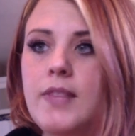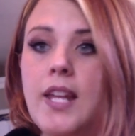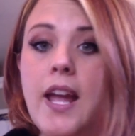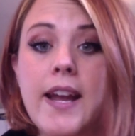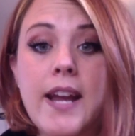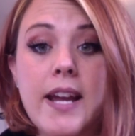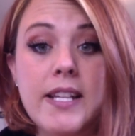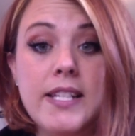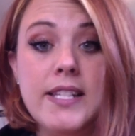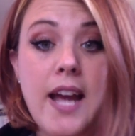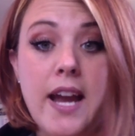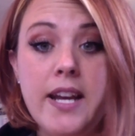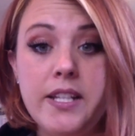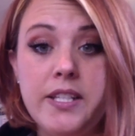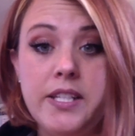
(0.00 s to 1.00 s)
and I
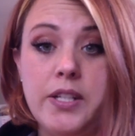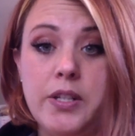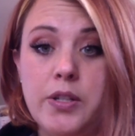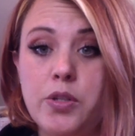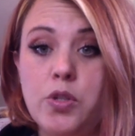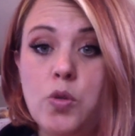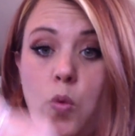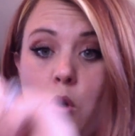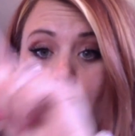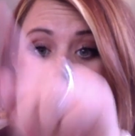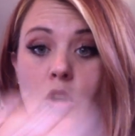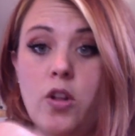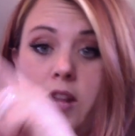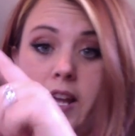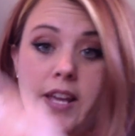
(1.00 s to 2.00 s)
decided to
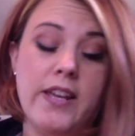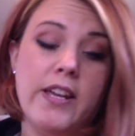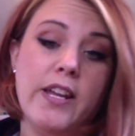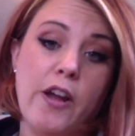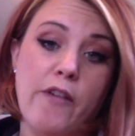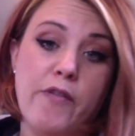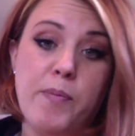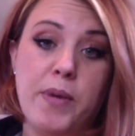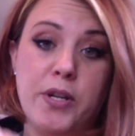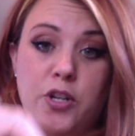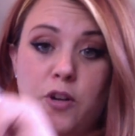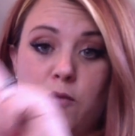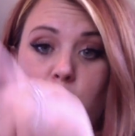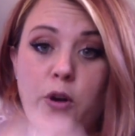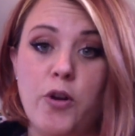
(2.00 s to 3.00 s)
swirl, like, you know, if you
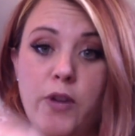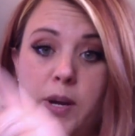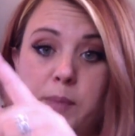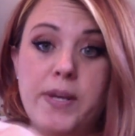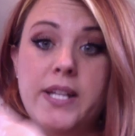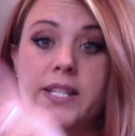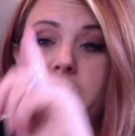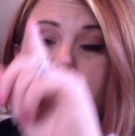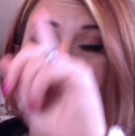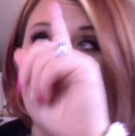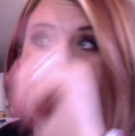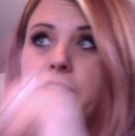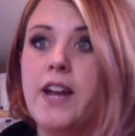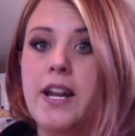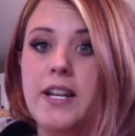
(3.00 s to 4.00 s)
picture a rotary pizza
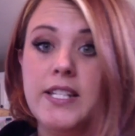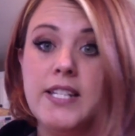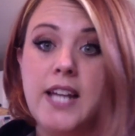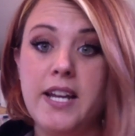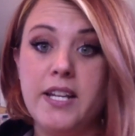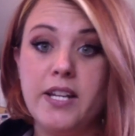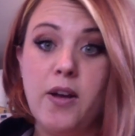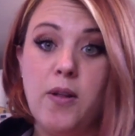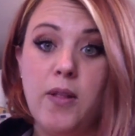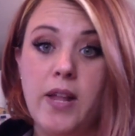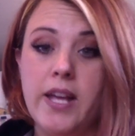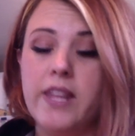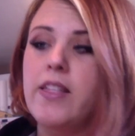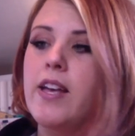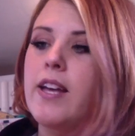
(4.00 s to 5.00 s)
knife, and I decided to go
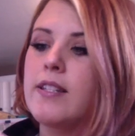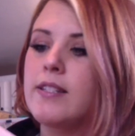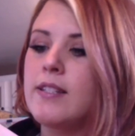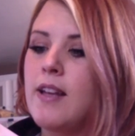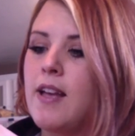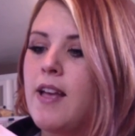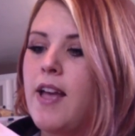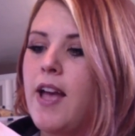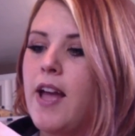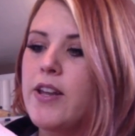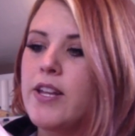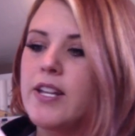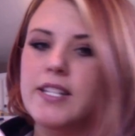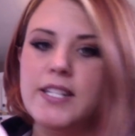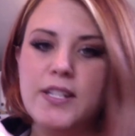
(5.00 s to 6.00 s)
like this, and you
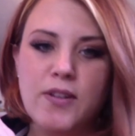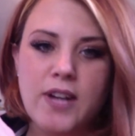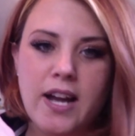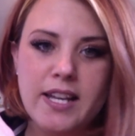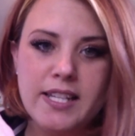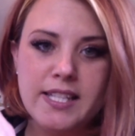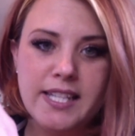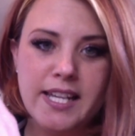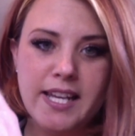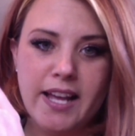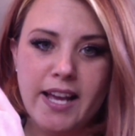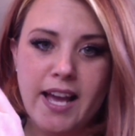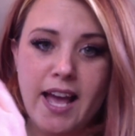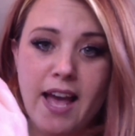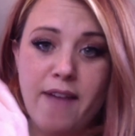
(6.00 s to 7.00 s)
can still kind of see,
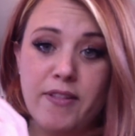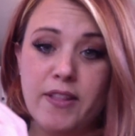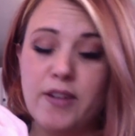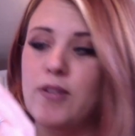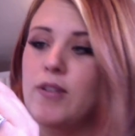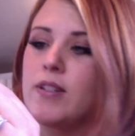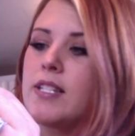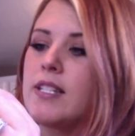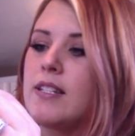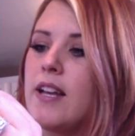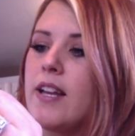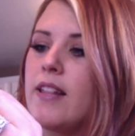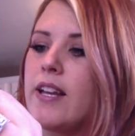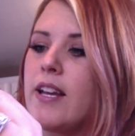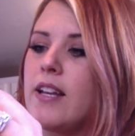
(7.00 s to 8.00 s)
like, I have a little
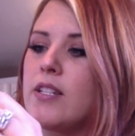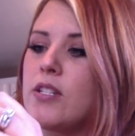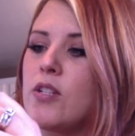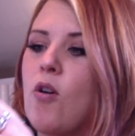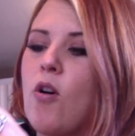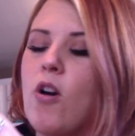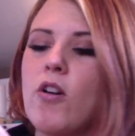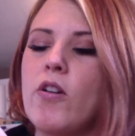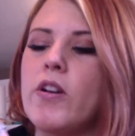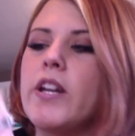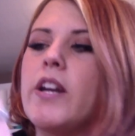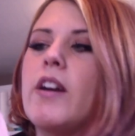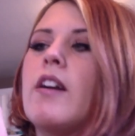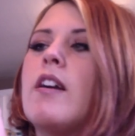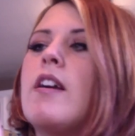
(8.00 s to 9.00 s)
slight, like a scar on
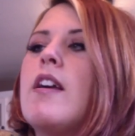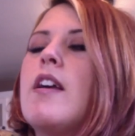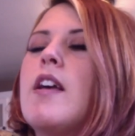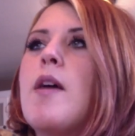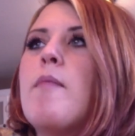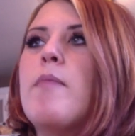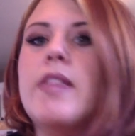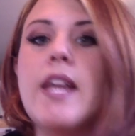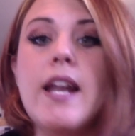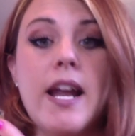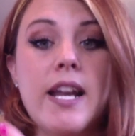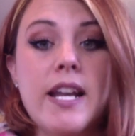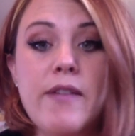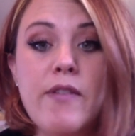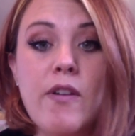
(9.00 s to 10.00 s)
here. But then I
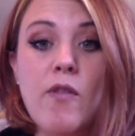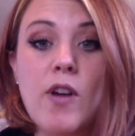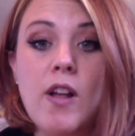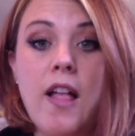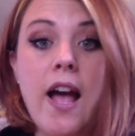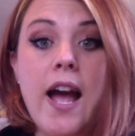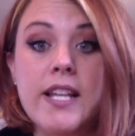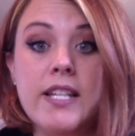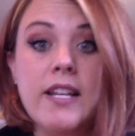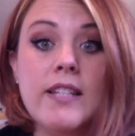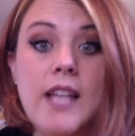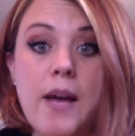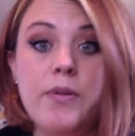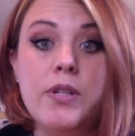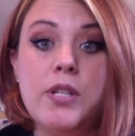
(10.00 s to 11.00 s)
didn't even realize, because
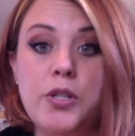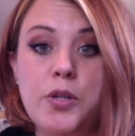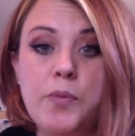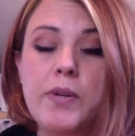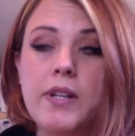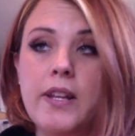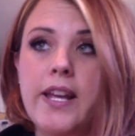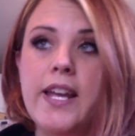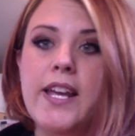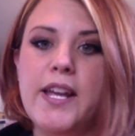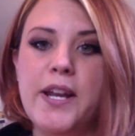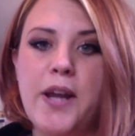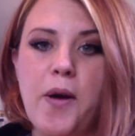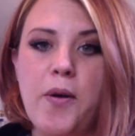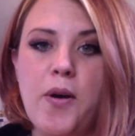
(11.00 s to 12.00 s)
I was stupidly,
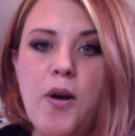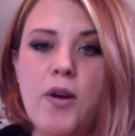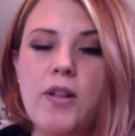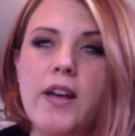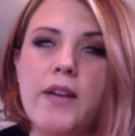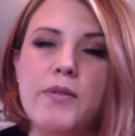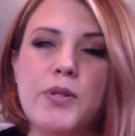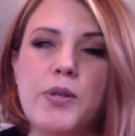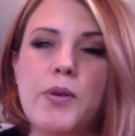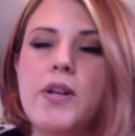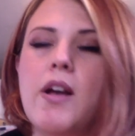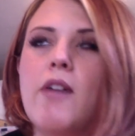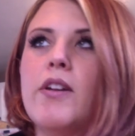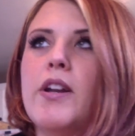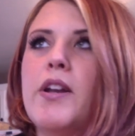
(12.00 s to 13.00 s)
you know, going, I was too
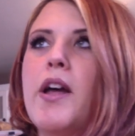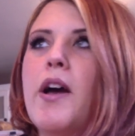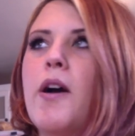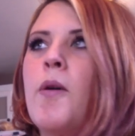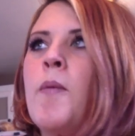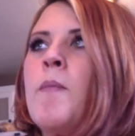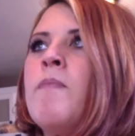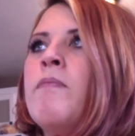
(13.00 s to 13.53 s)
young to know.